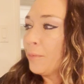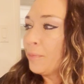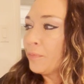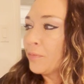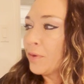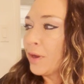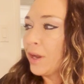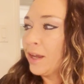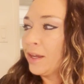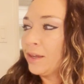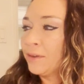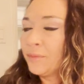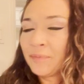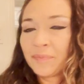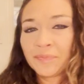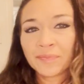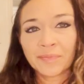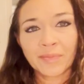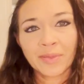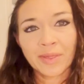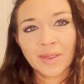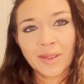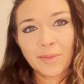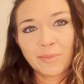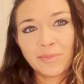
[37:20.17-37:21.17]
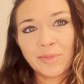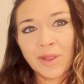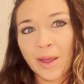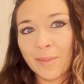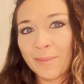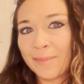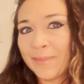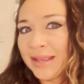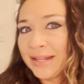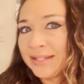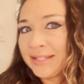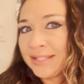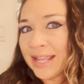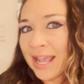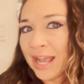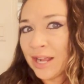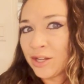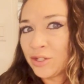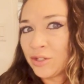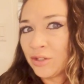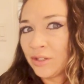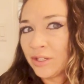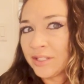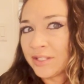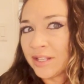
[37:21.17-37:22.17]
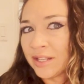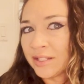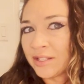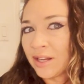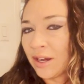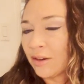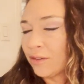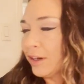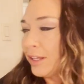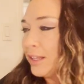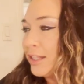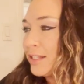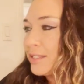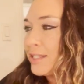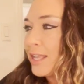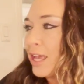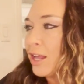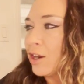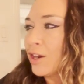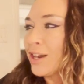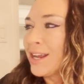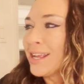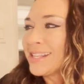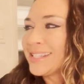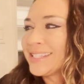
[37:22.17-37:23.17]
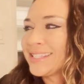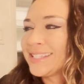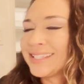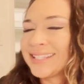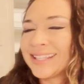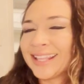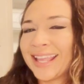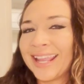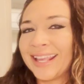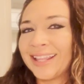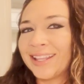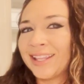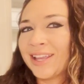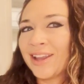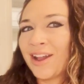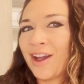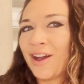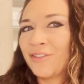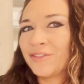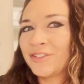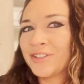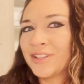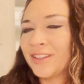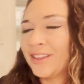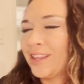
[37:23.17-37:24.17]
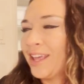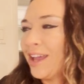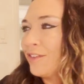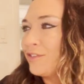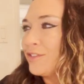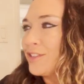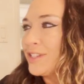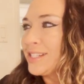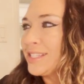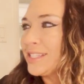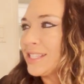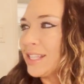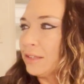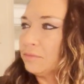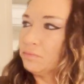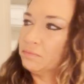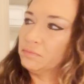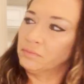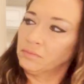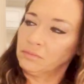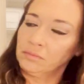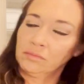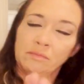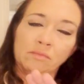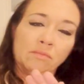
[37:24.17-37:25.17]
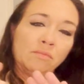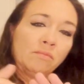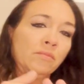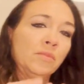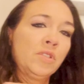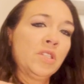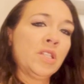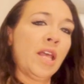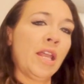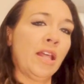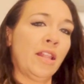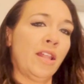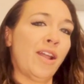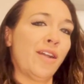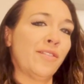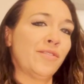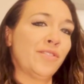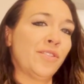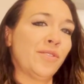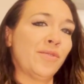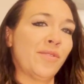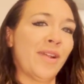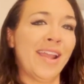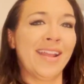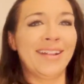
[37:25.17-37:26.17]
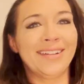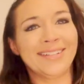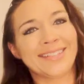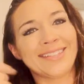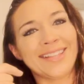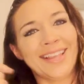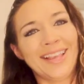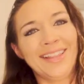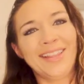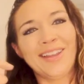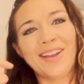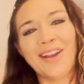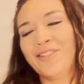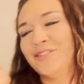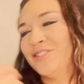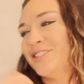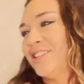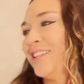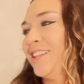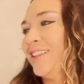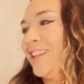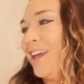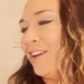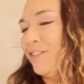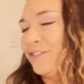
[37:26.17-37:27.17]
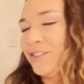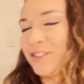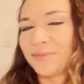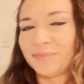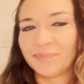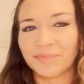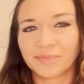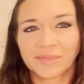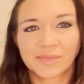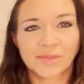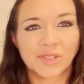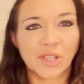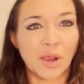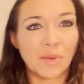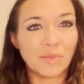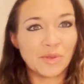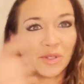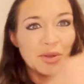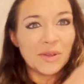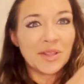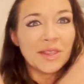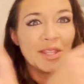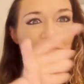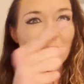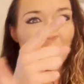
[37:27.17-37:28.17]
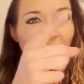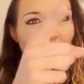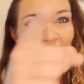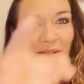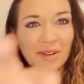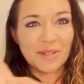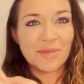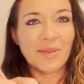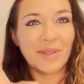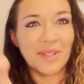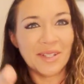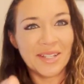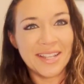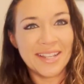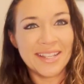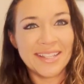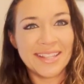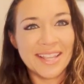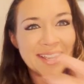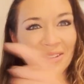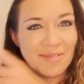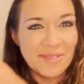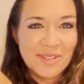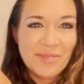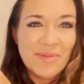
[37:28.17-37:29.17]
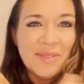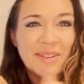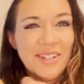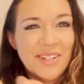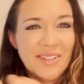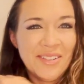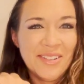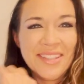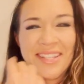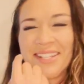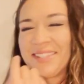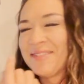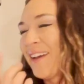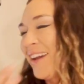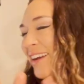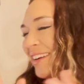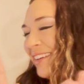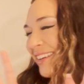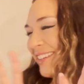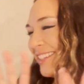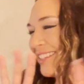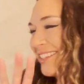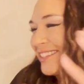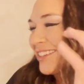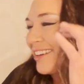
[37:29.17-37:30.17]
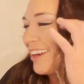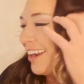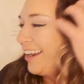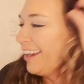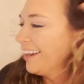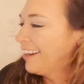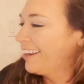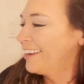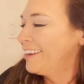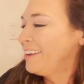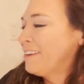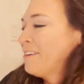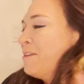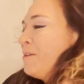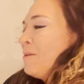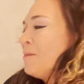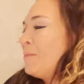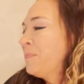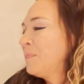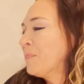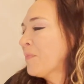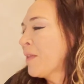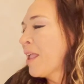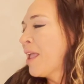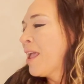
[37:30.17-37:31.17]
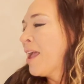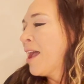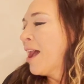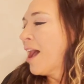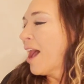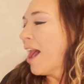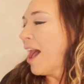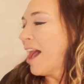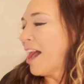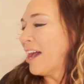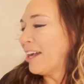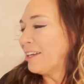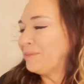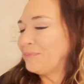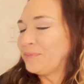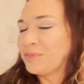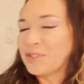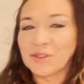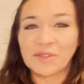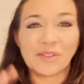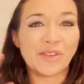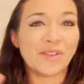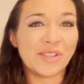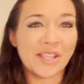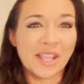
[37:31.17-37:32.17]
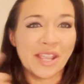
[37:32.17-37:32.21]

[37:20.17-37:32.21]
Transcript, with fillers: right? Not mid-sagittal because that's not right in the center. Slightly off to the left and sli slightly off to the right and slightly off to the left. So I'm doing this backwards, but looking at the image, but doing this backwards. It's great. Um, so if you,